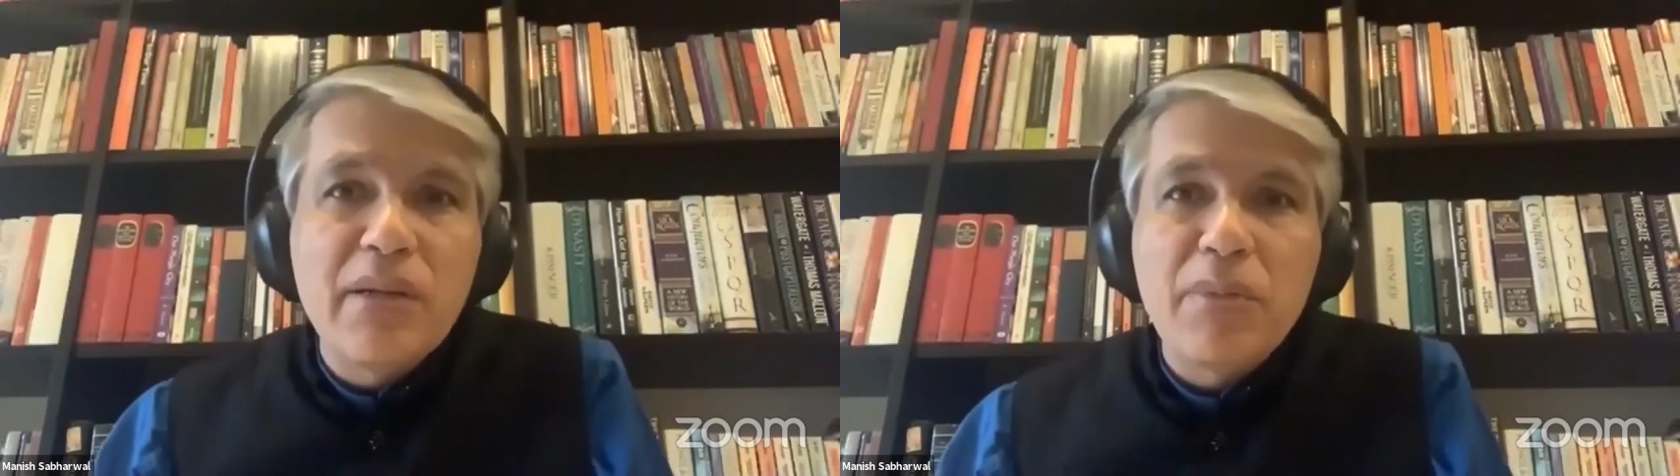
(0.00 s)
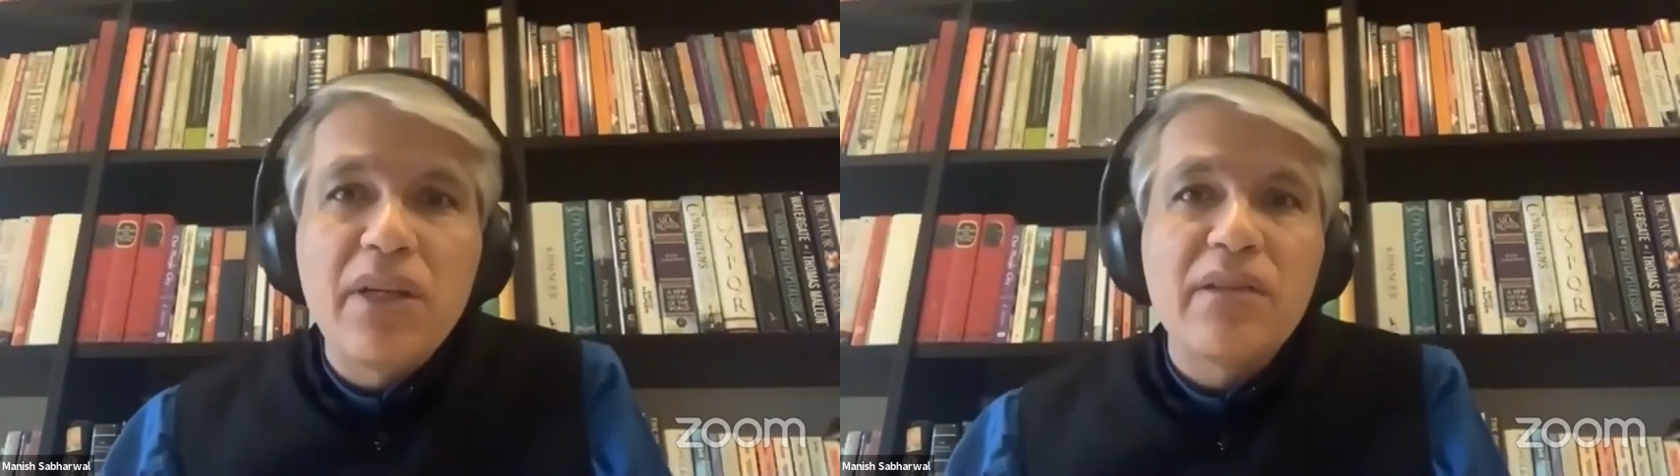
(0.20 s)

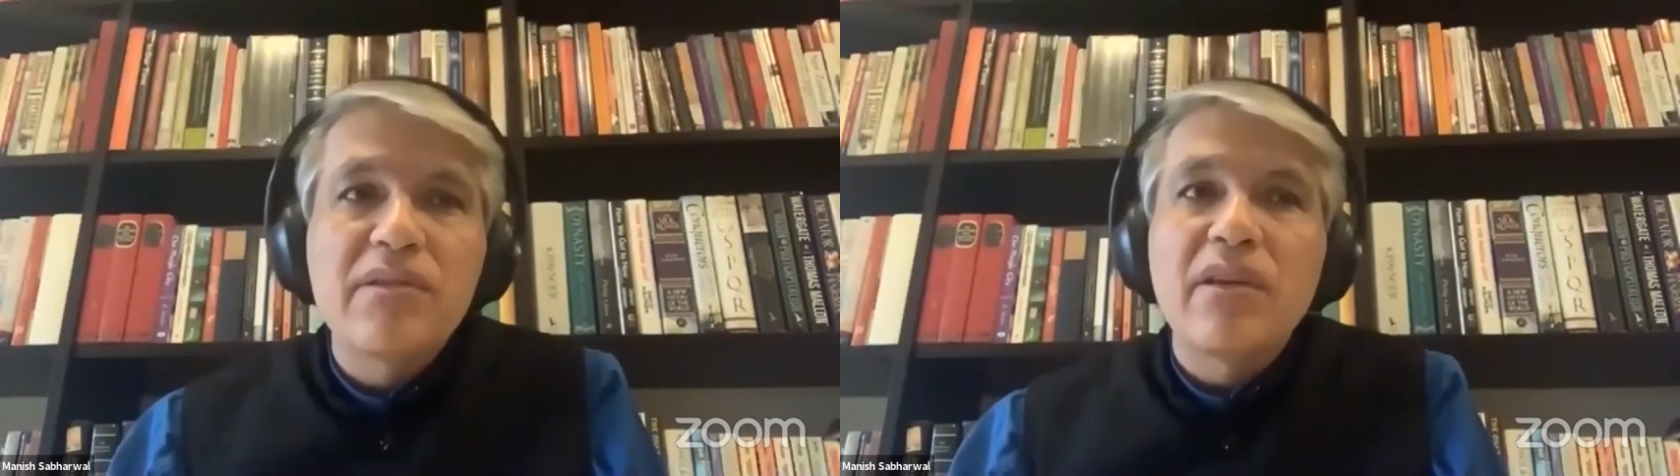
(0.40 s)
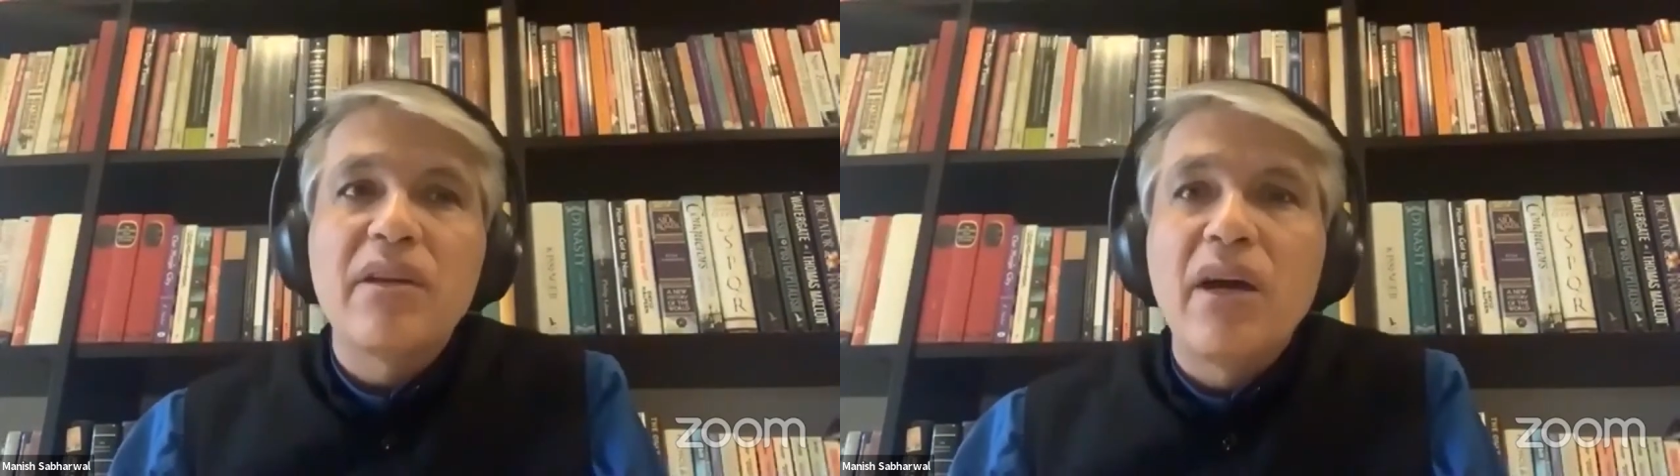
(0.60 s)

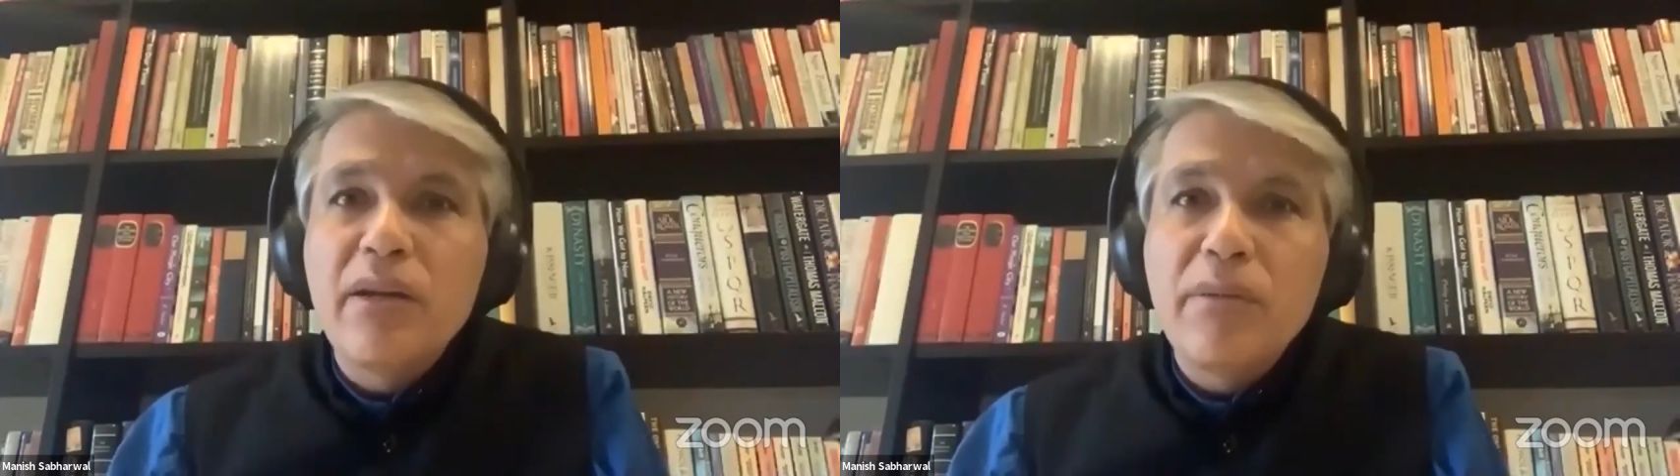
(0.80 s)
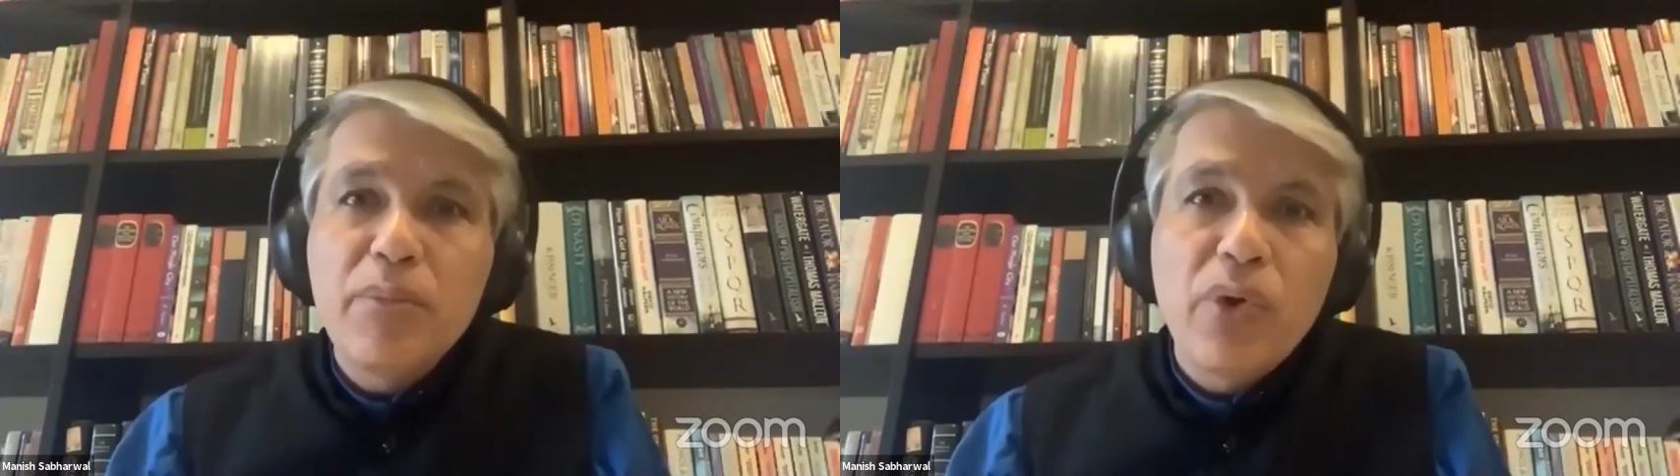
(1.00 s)
TeamLease that
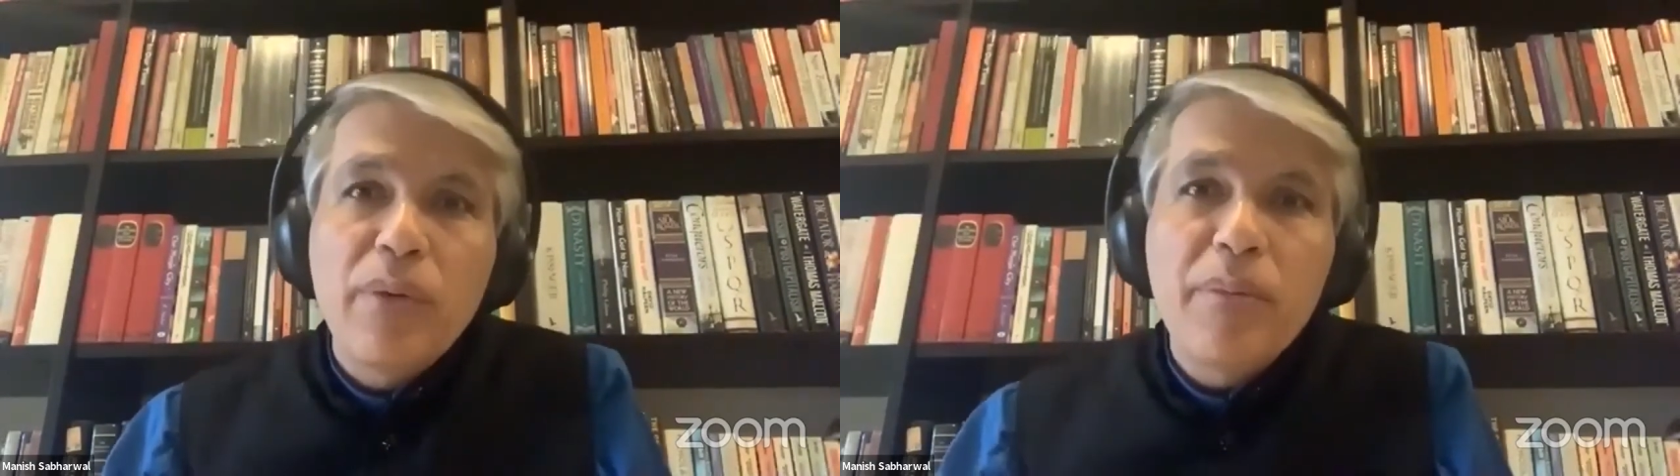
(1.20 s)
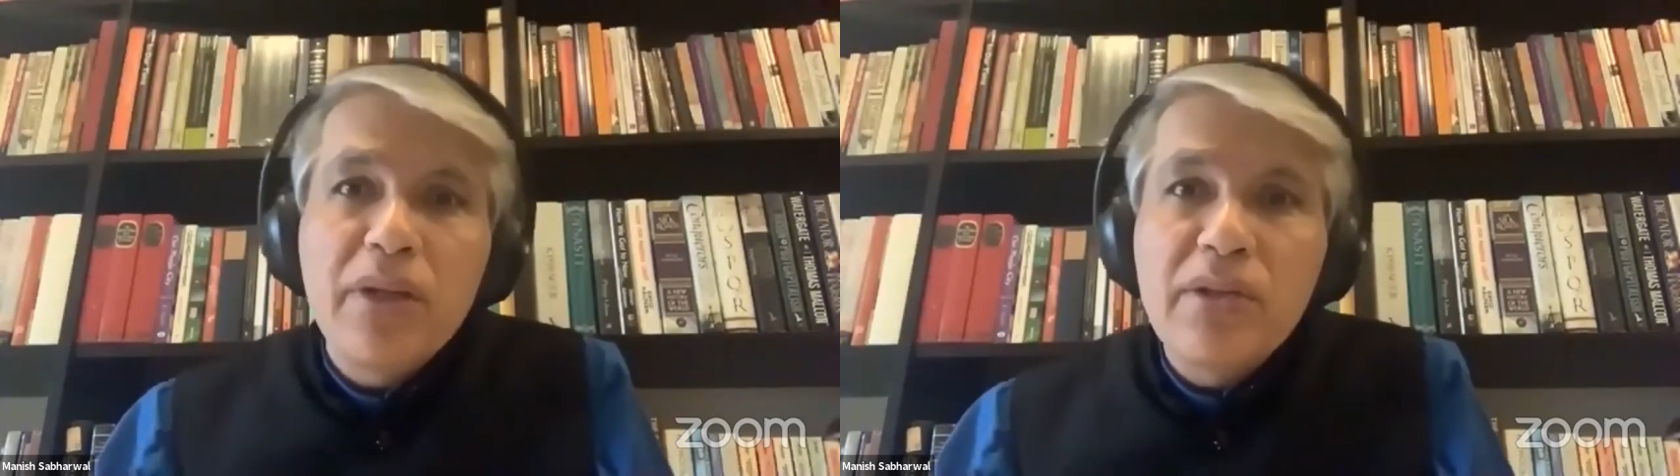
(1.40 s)

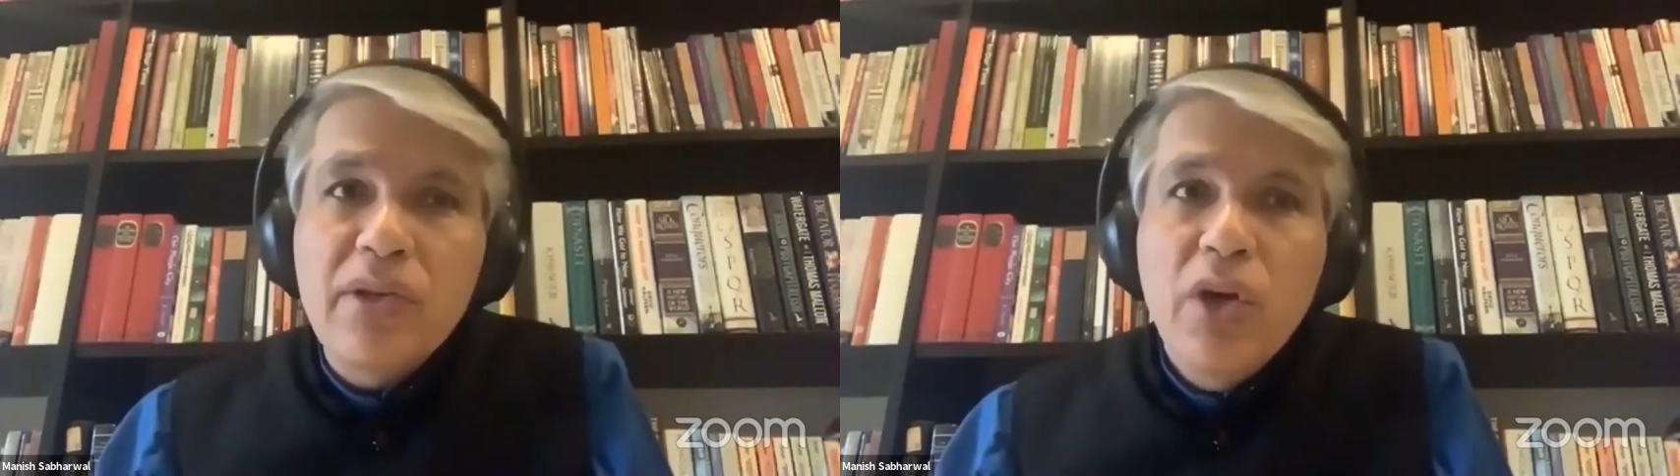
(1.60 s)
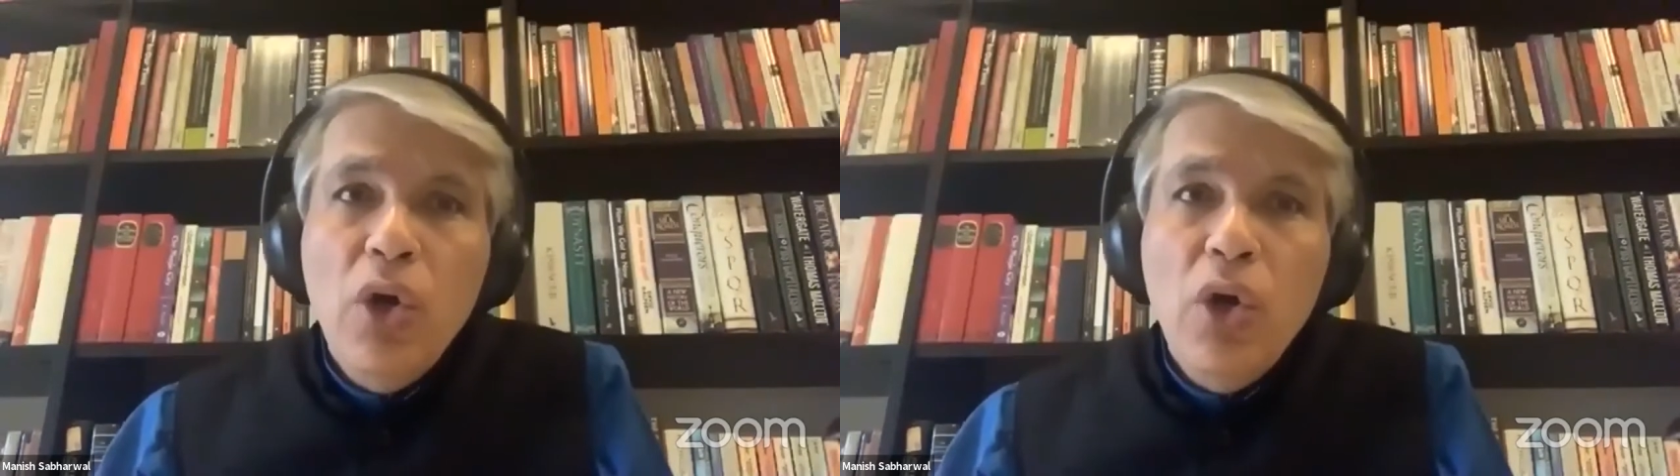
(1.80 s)
unemployment